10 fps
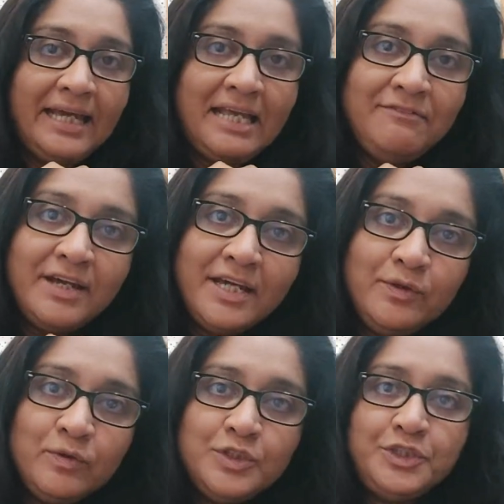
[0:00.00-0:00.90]
And we are
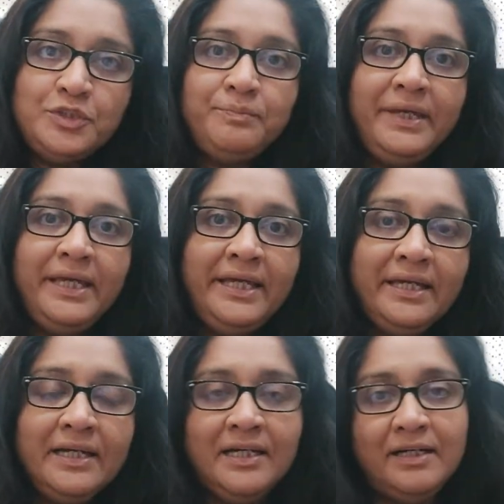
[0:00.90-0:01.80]
used to
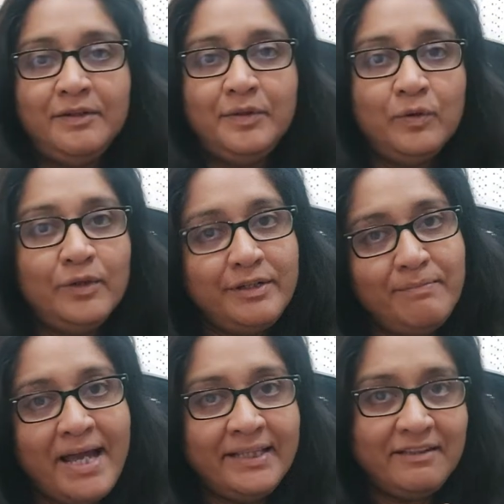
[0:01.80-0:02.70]
being told
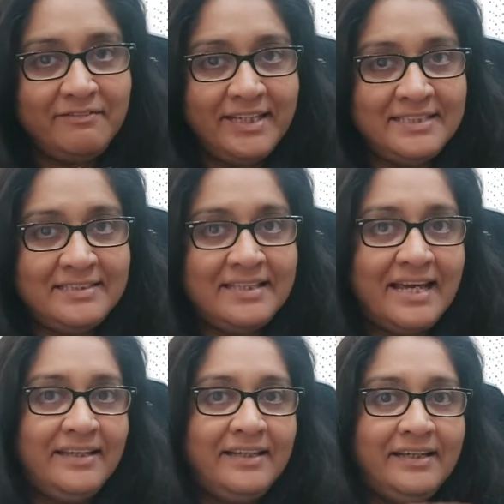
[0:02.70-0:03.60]
by the West that